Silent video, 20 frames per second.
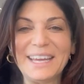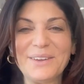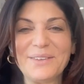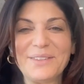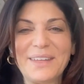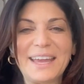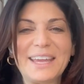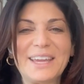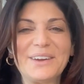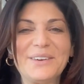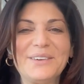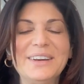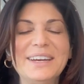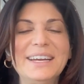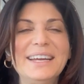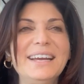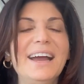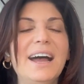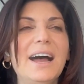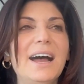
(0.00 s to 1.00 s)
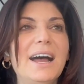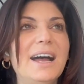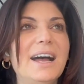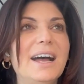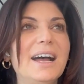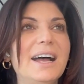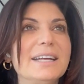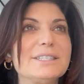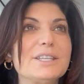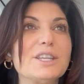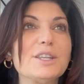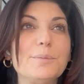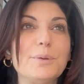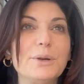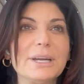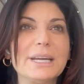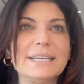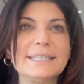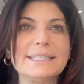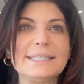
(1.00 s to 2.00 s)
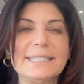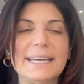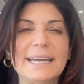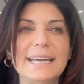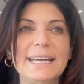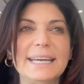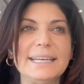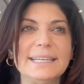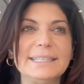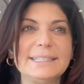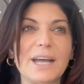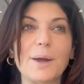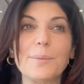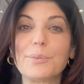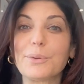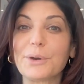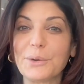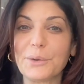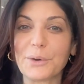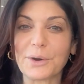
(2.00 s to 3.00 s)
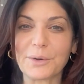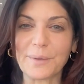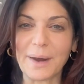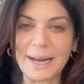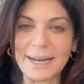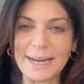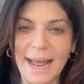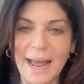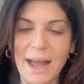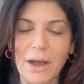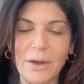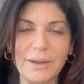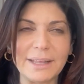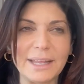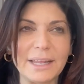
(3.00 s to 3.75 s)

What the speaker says: Thank you. Thank you. So the book is on pre-order right now.